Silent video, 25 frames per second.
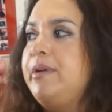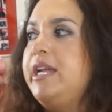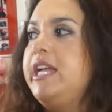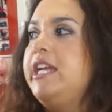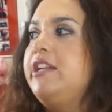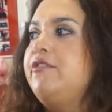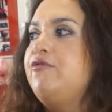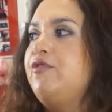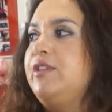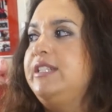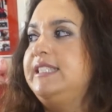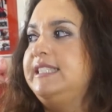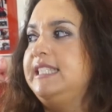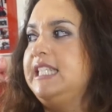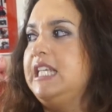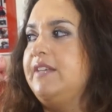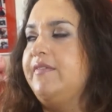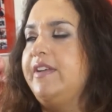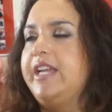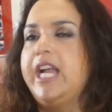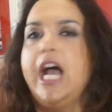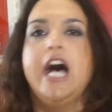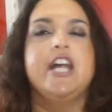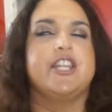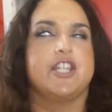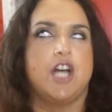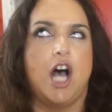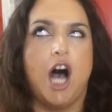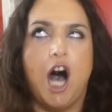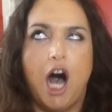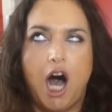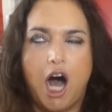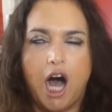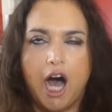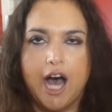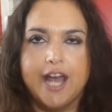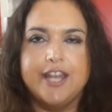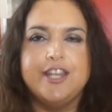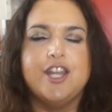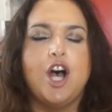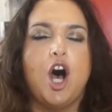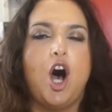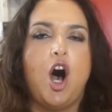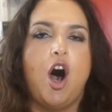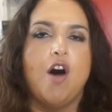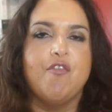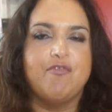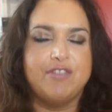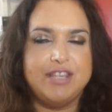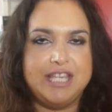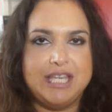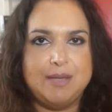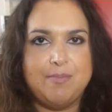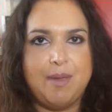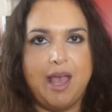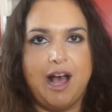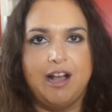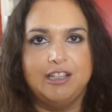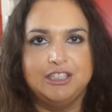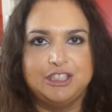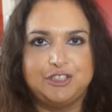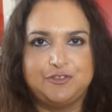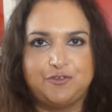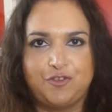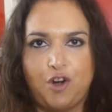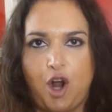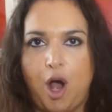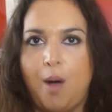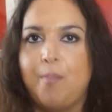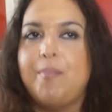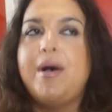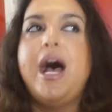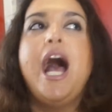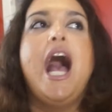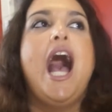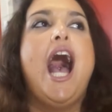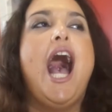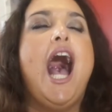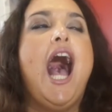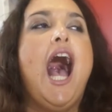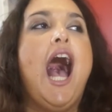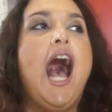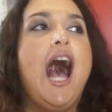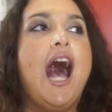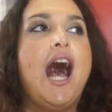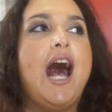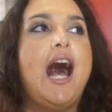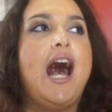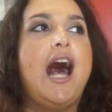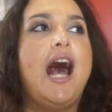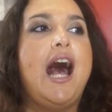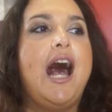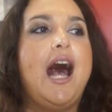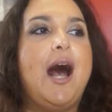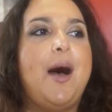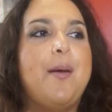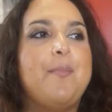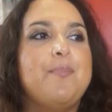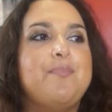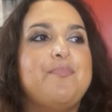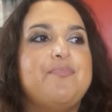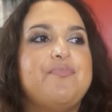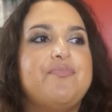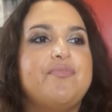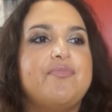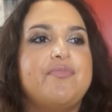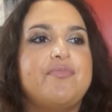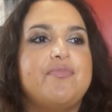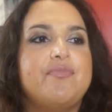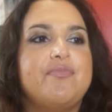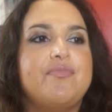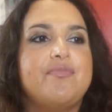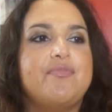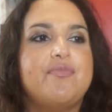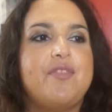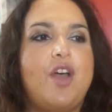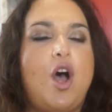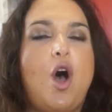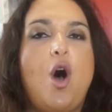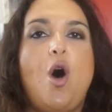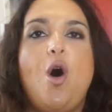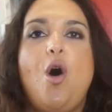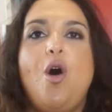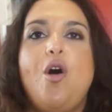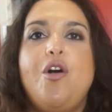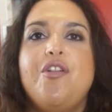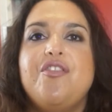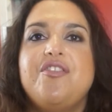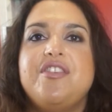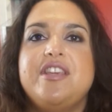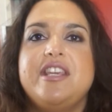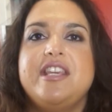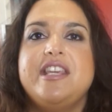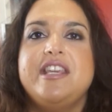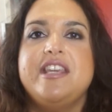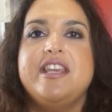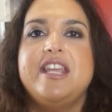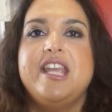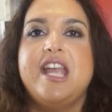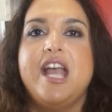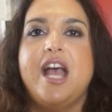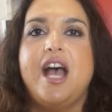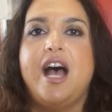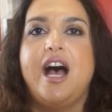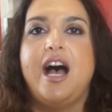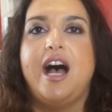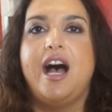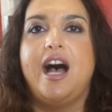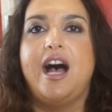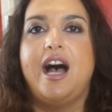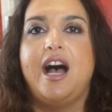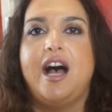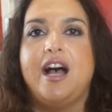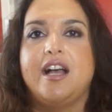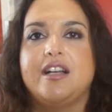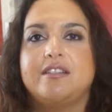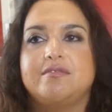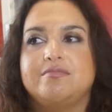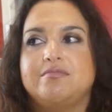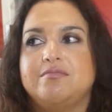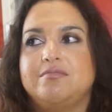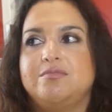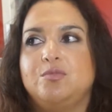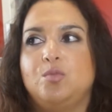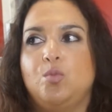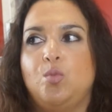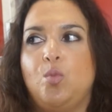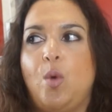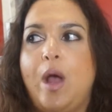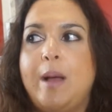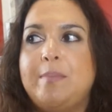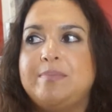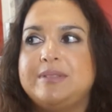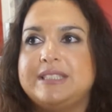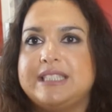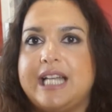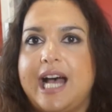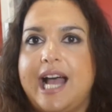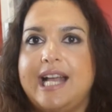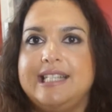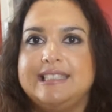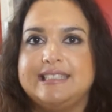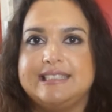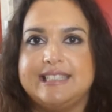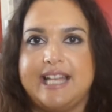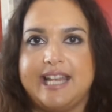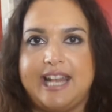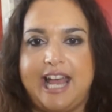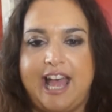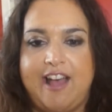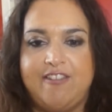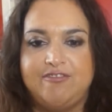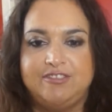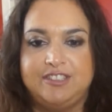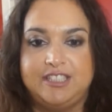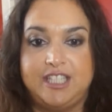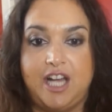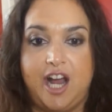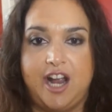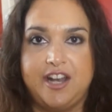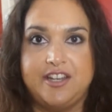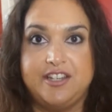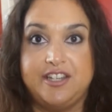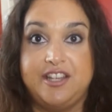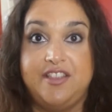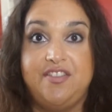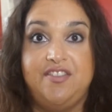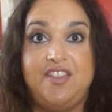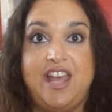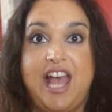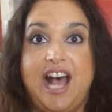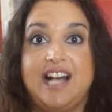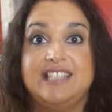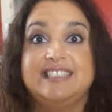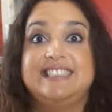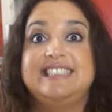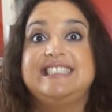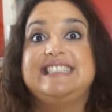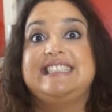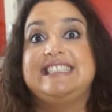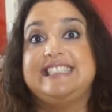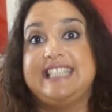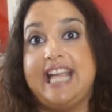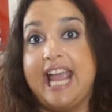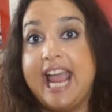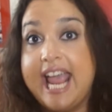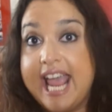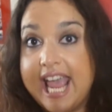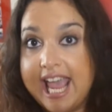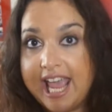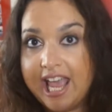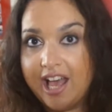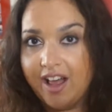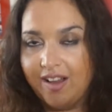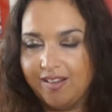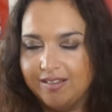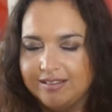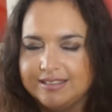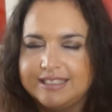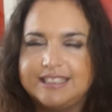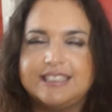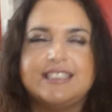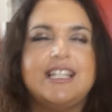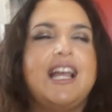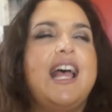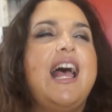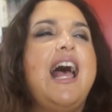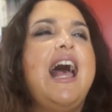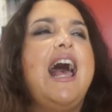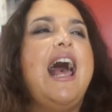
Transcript: been receiving a ton of emails from um, all the uh, websites that have started their sales.